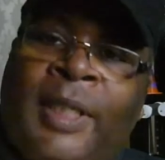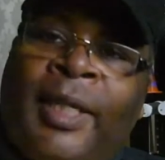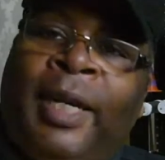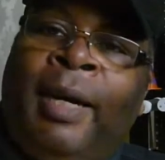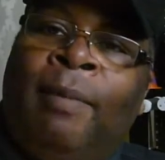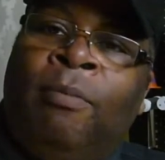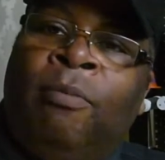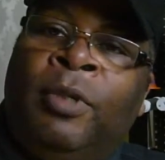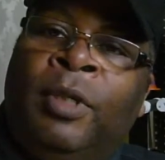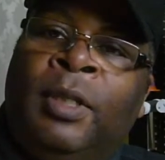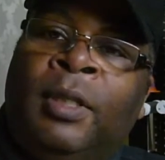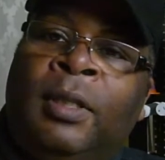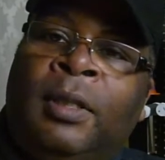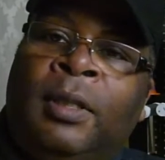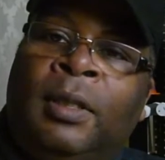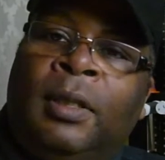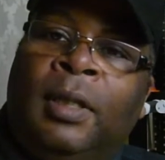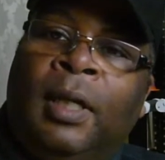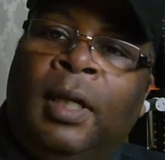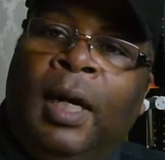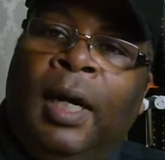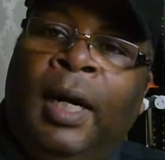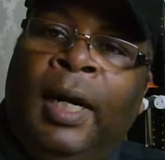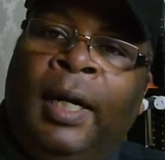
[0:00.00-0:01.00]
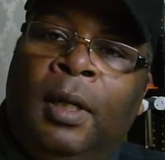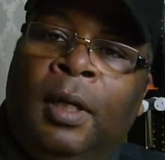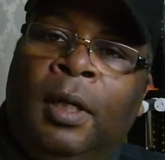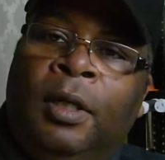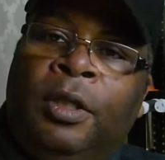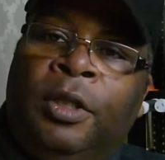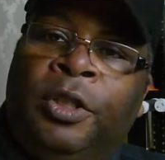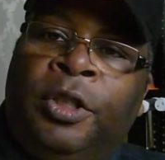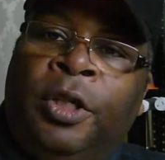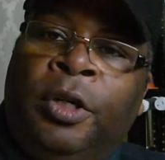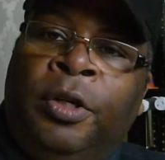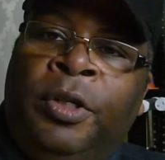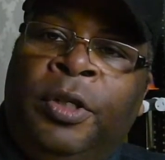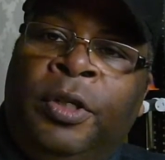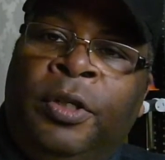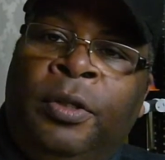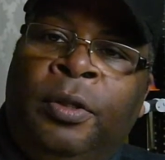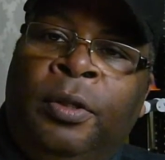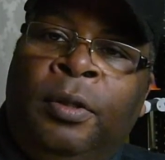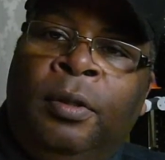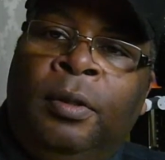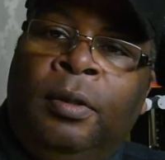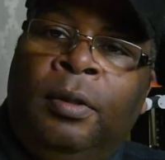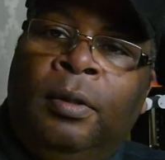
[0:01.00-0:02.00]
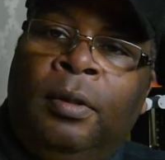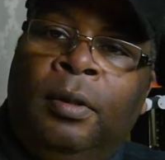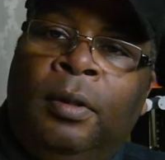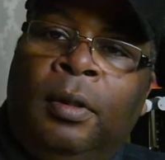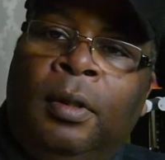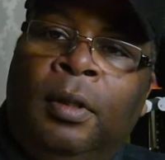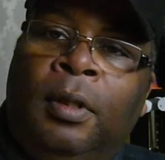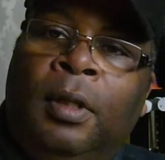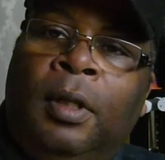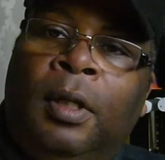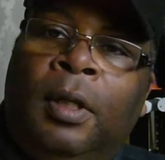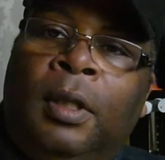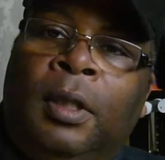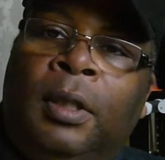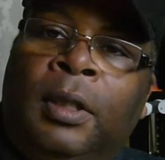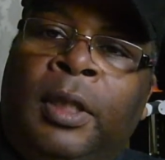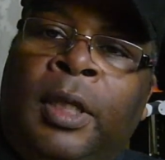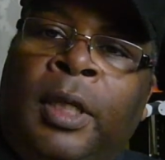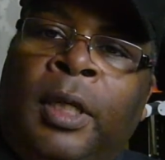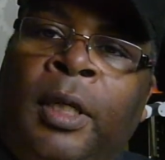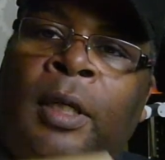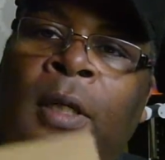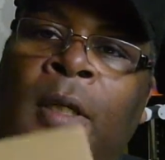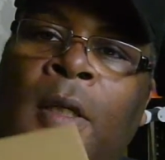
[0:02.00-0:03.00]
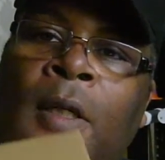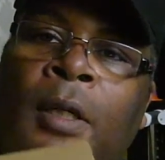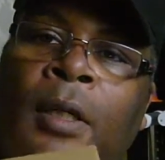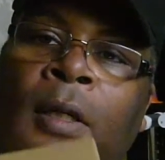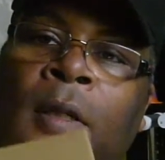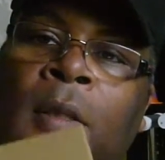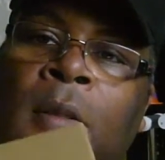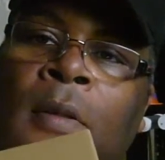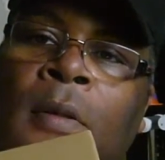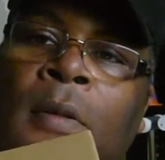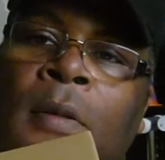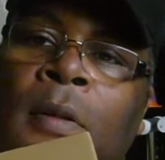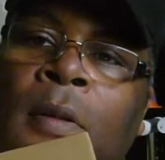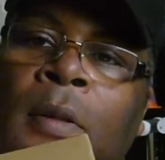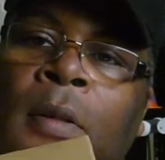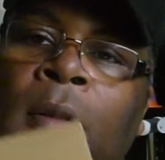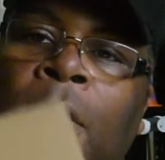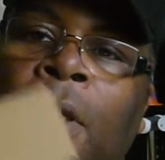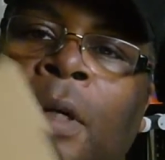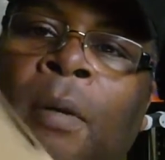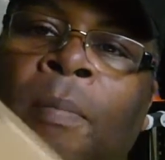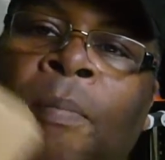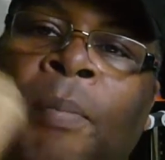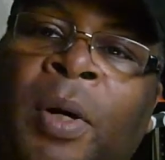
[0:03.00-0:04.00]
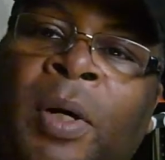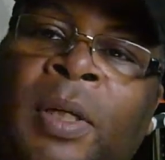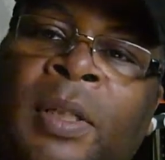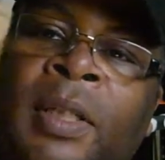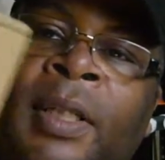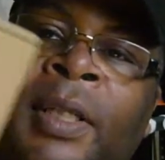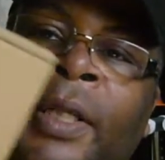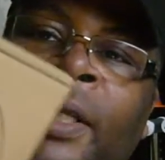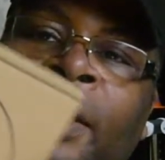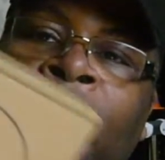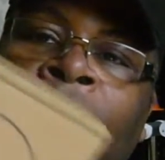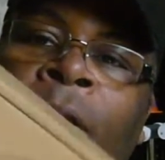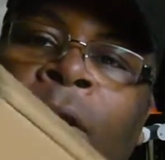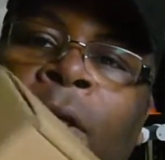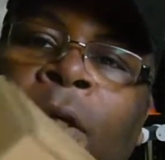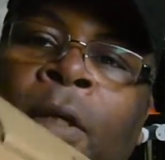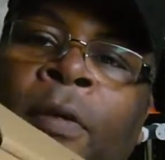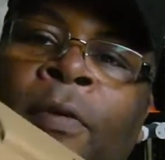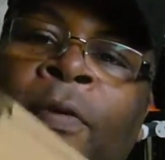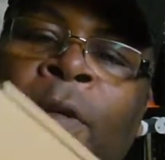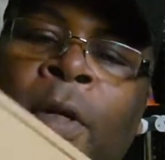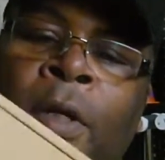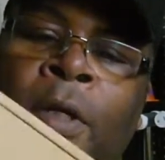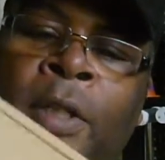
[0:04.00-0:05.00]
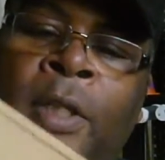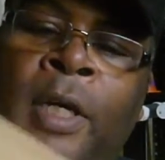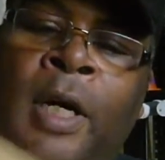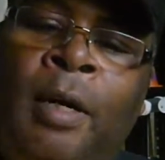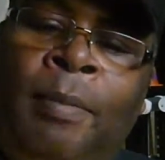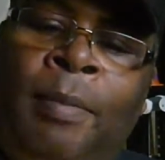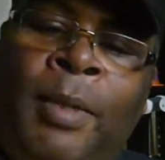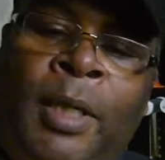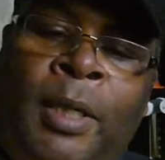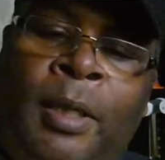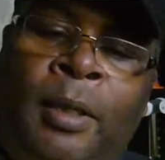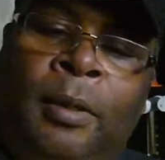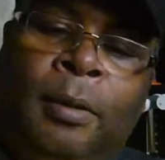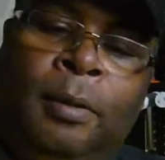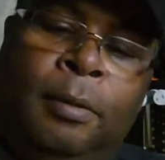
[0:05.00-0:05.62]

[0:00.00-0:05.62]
cameras and show you the unboxing of Kodama